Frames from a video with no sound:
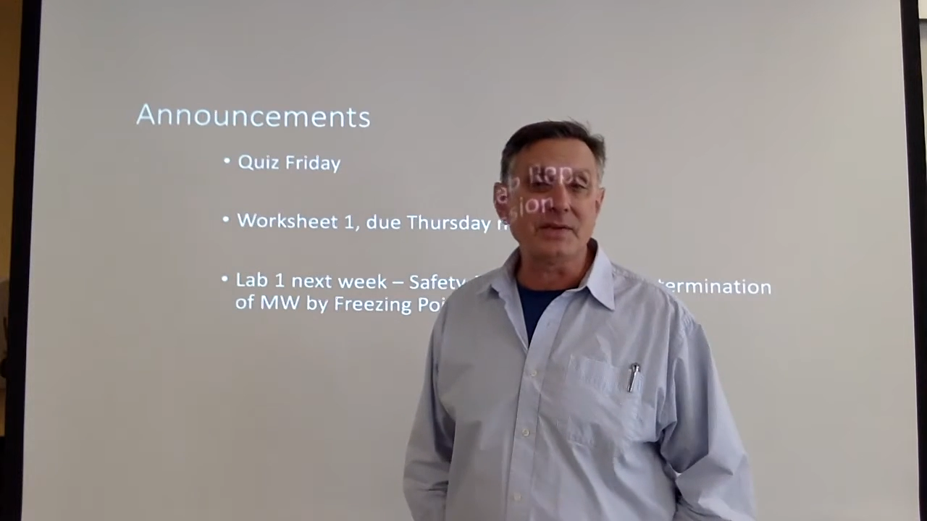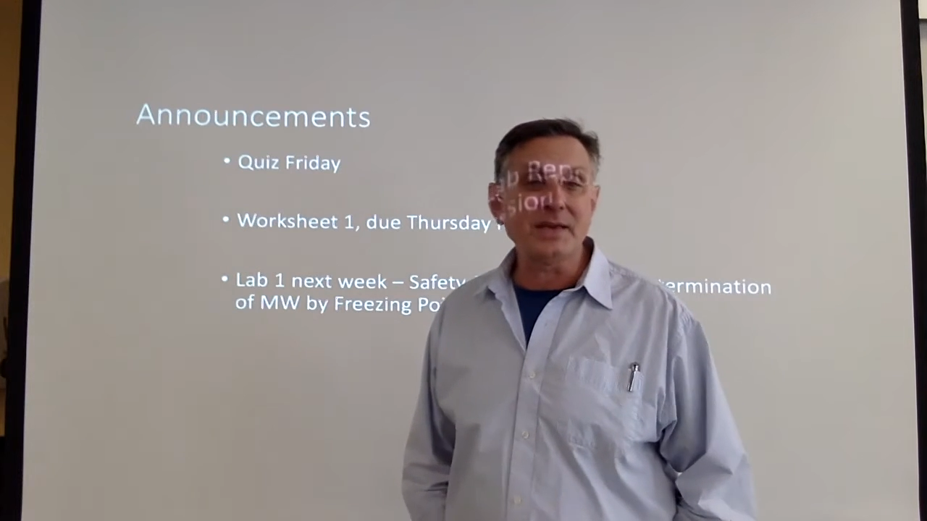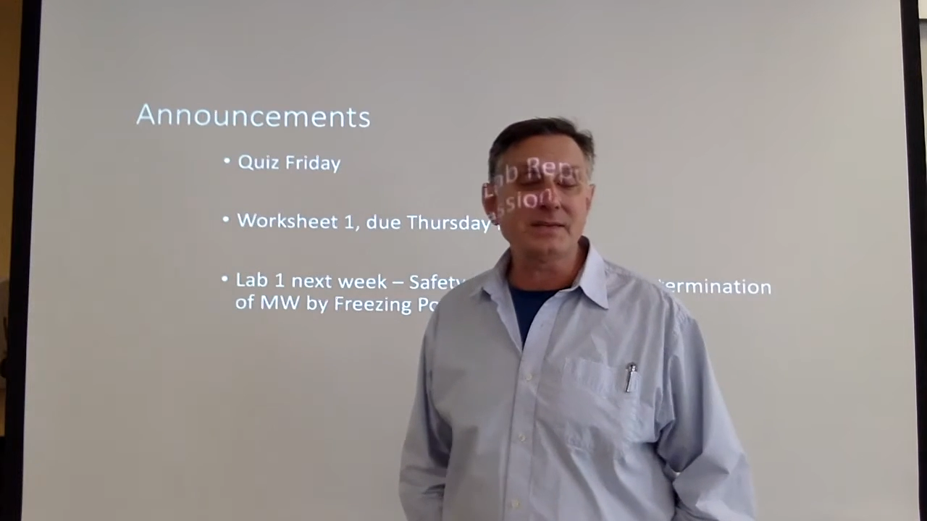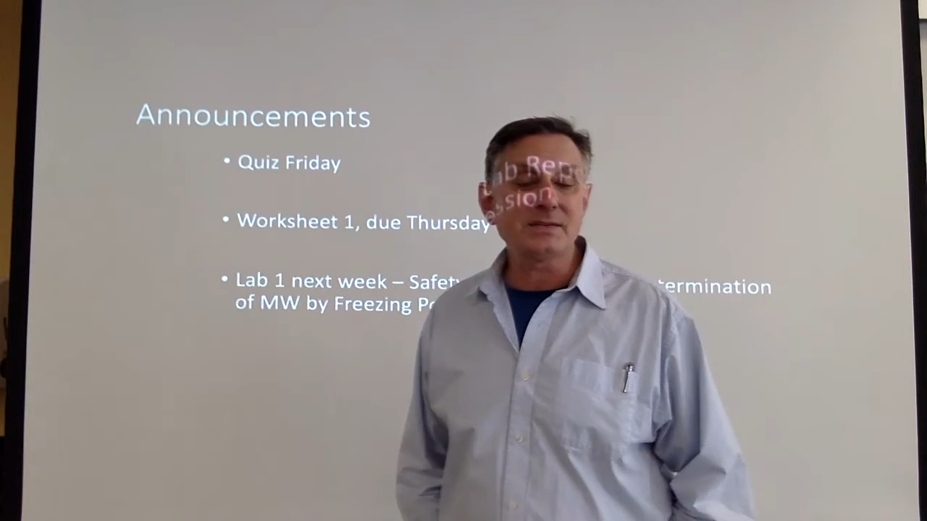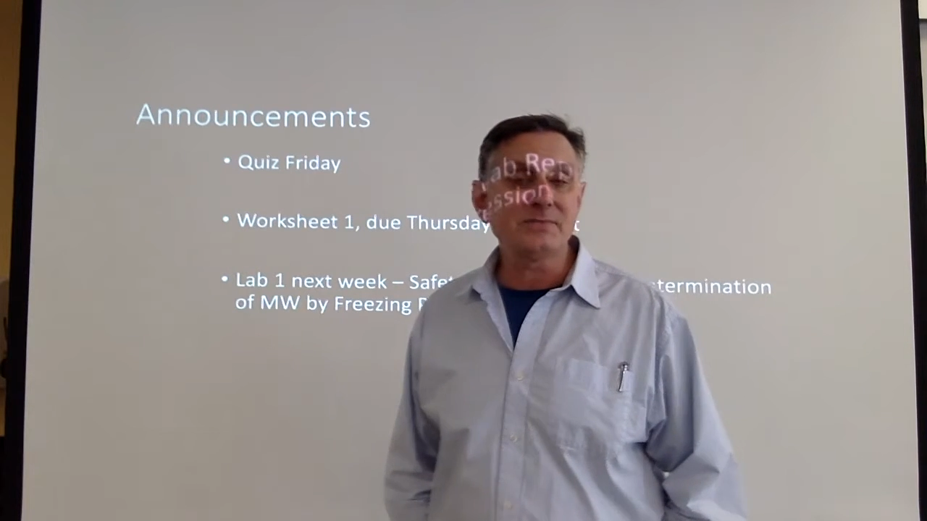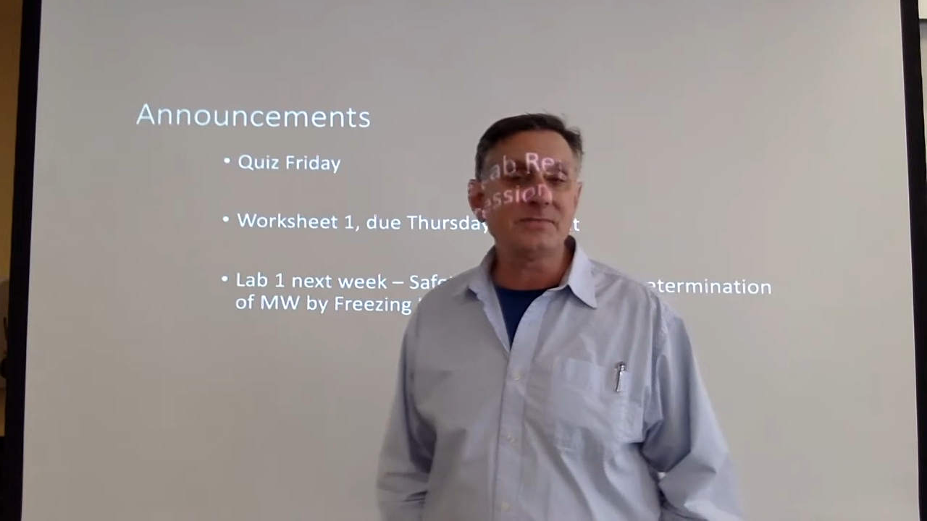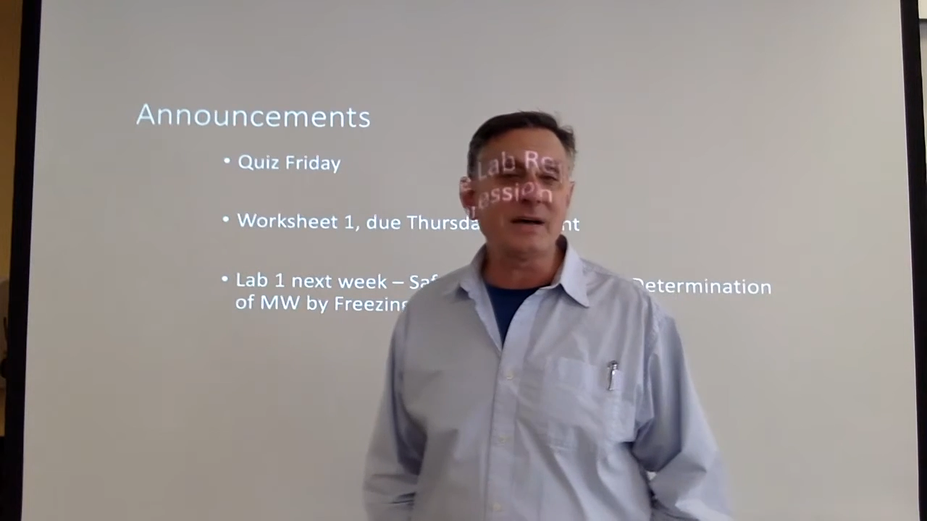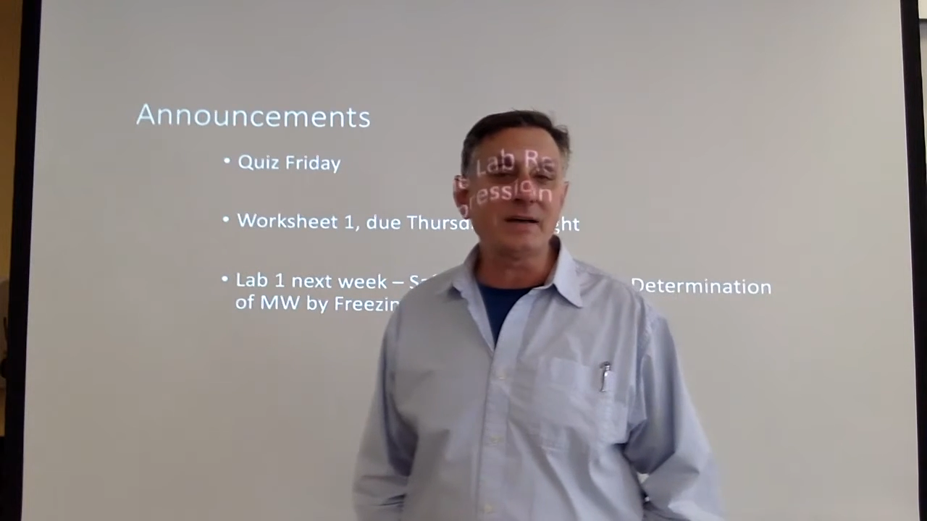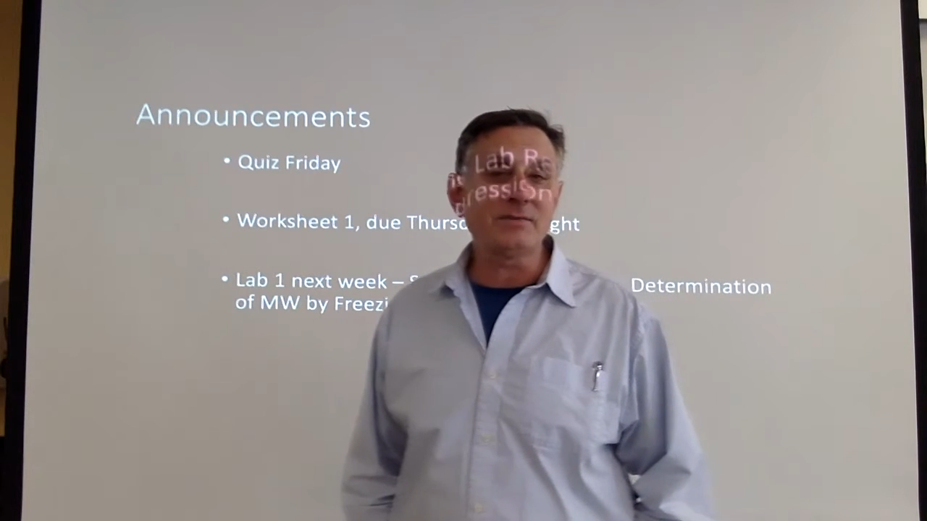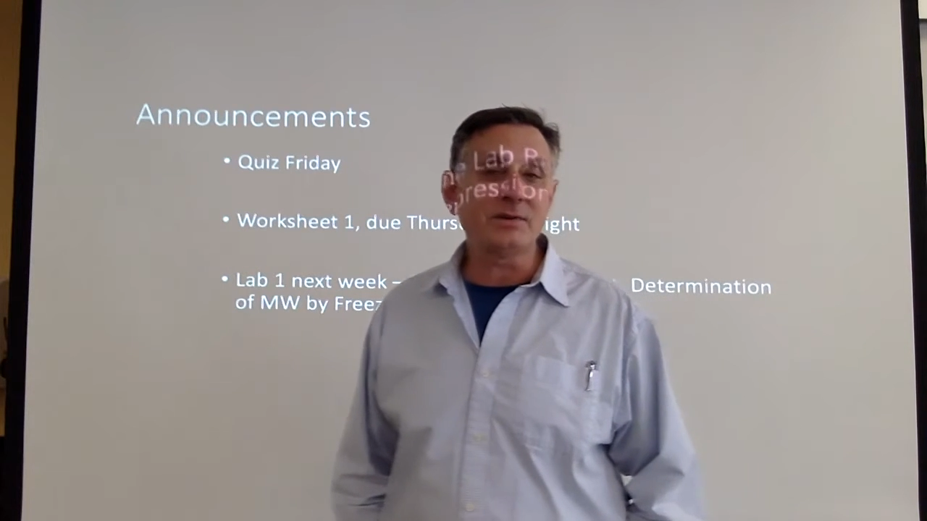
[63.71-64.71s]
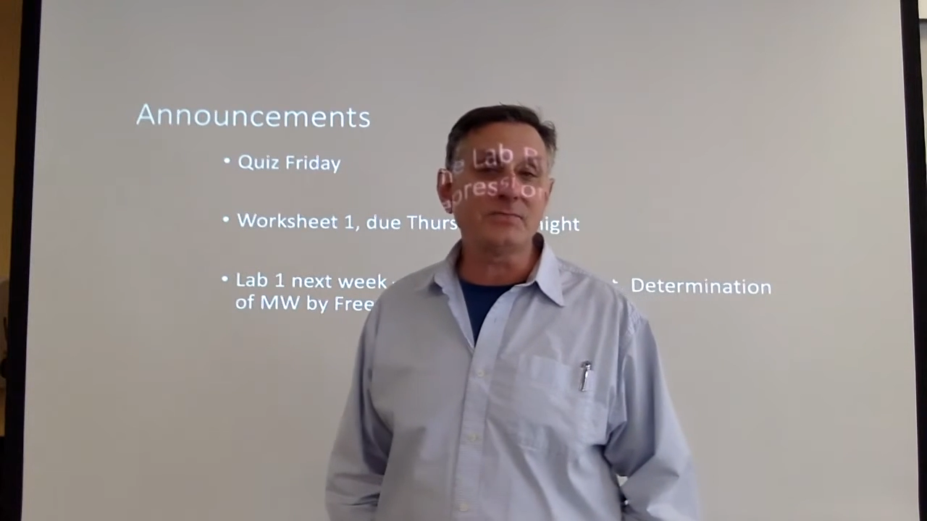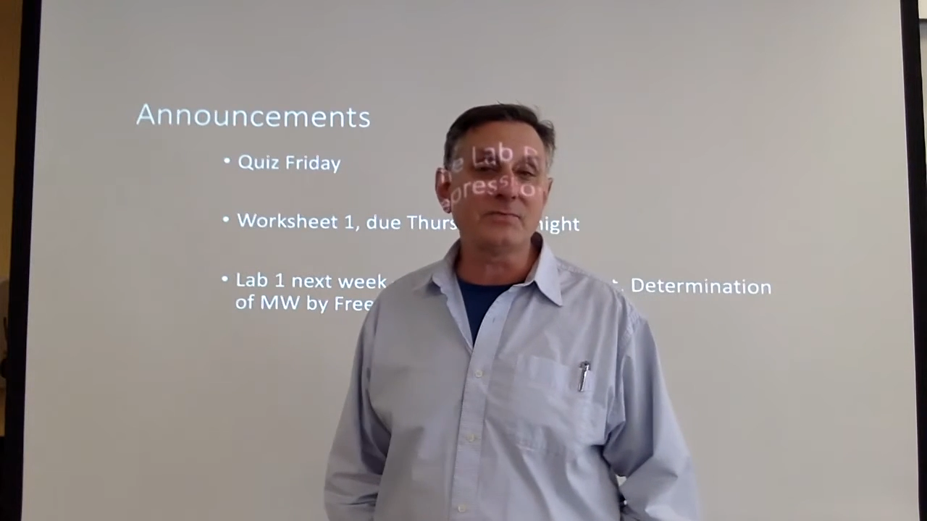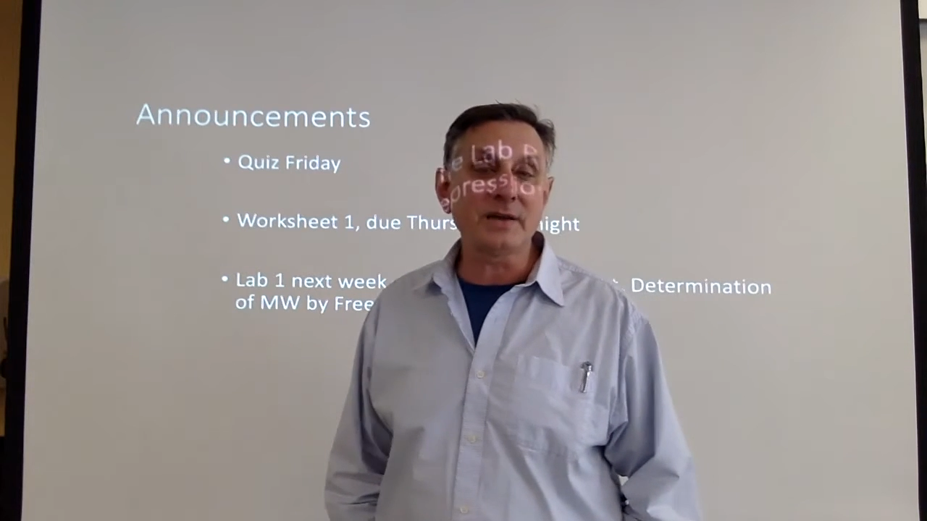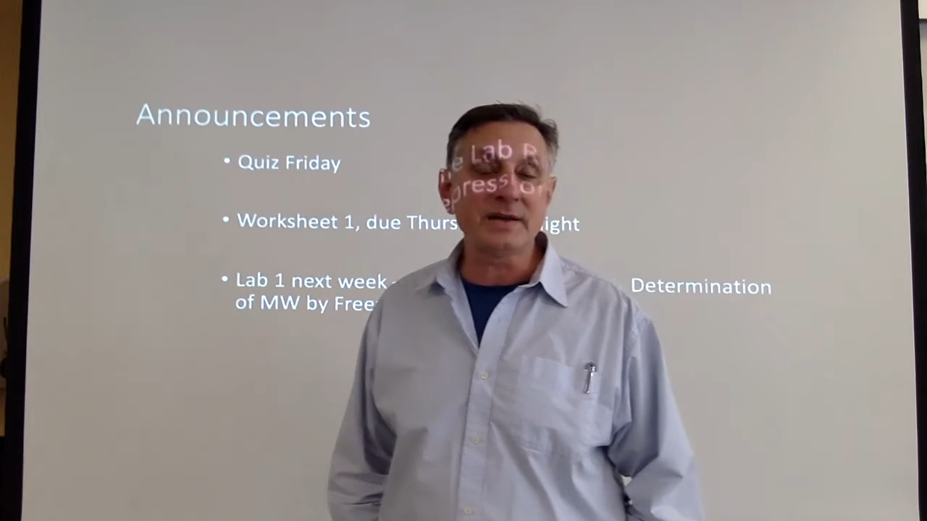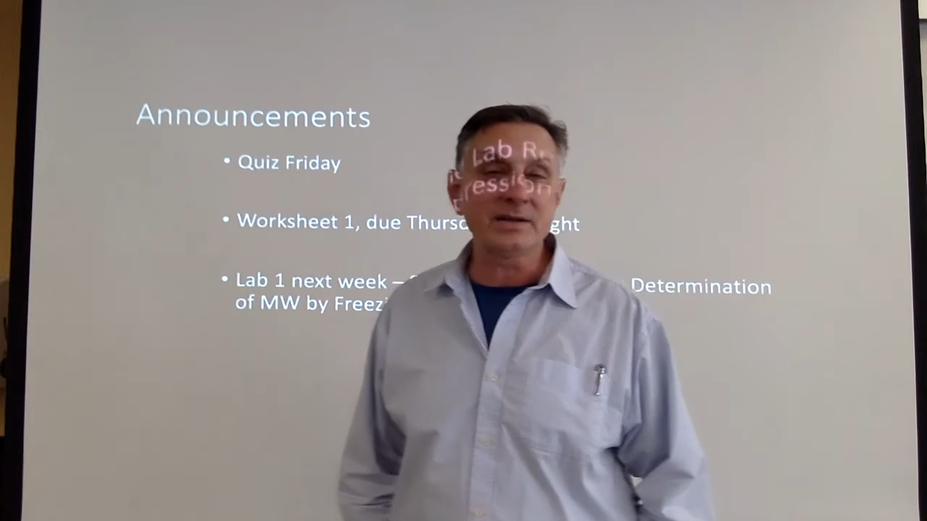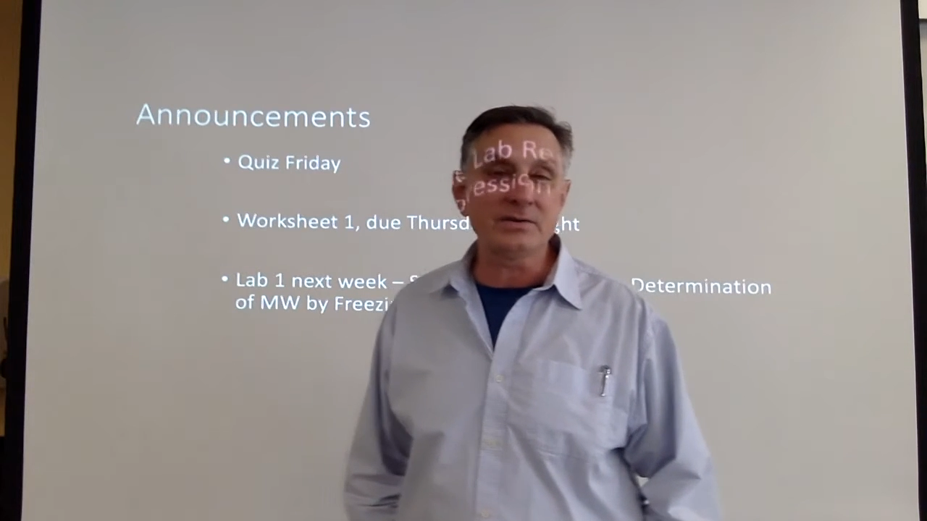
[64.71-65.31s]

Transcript: 8 and 5 on Friday,